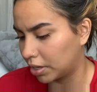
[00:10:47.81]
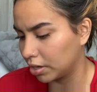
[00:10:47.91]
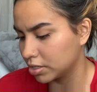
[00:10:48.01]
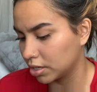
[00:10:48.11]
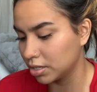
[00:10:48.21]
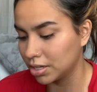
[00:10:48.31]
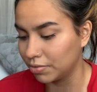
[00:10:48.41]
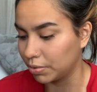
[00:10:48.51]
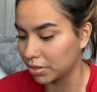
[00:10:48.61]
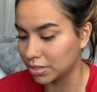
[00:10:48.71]
Anastasia, if
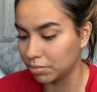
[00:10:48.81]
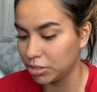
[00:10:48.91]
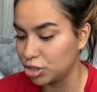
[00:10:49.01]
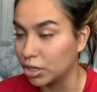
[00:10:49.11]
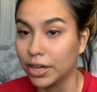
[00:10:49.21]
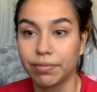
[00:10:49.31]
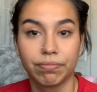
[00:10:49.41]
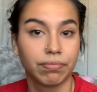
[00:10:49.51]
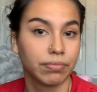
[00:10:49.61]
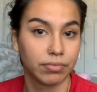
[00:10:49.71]
you want to send me shit,
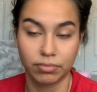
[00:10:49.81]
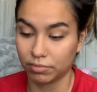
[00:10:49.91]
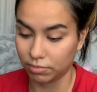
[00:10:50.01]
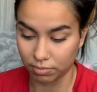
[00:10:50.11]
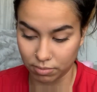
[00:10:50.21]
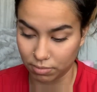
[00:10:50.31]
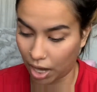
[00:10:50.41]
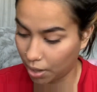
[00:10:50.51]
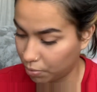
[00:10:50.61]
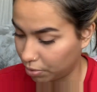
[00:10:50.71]

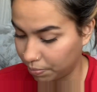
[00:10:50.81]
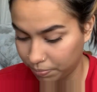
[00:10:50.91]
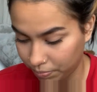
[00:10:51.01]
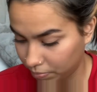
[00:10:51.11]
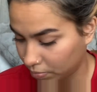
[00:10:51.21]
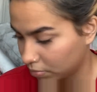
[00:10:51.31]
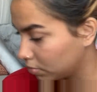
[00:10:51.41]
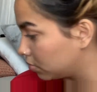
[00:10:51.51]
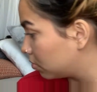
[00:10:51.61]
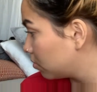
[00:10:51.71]
I will
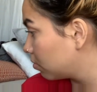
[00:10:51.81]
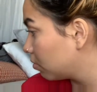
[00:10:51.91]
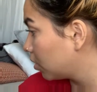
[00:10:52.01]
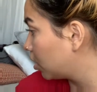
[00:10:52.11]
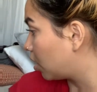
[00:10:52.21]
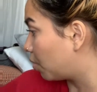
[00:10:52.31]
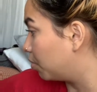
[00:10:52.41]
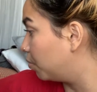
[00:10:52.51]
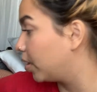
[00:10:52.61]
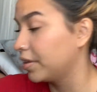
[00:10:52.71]

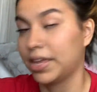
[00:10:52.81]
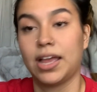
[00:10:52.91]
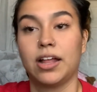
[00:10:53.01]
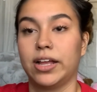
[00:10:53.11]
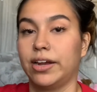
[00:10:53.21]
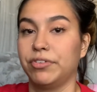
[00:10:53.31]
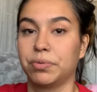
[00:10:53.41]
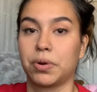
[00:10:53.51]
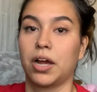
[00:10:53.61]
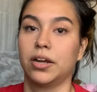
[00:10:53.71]
wear the hell out of your
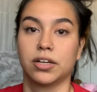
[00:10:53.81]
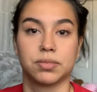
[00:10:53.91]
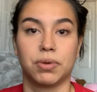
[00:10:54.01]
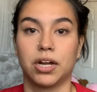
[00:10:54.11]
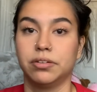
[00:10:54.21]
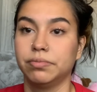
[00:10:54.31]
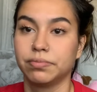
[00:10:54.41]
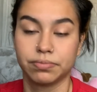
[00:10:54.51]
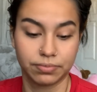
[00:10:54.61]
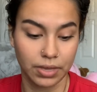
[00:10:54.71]
products, bro.
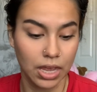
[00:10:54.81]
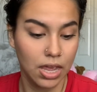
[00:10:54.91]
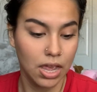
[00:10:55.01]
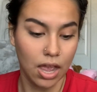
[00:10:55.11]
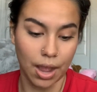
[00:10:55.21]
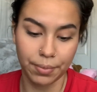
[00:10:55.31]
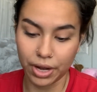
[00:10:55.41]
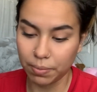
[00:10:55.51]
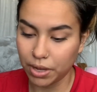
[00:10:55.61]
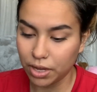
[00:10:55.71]
I'm
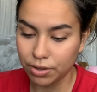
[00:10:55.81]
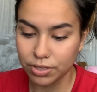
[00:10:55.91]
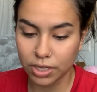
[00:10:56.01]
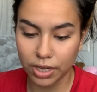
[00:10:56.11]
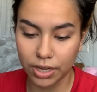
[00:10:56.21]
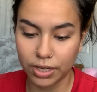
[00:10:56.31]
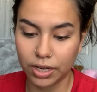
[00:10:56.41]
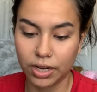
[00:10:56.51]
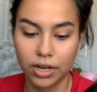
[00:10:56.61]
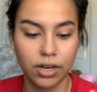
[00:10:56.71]
going to be using
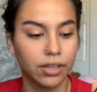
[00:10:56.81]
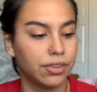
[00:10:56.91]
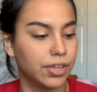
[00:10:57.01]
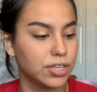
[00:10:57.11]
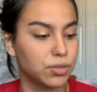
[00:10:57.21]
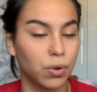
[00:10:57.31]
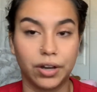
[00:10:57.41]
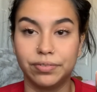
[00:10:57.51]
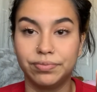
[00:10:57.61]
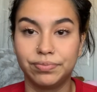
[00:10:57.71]
this
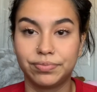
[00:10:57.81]
one,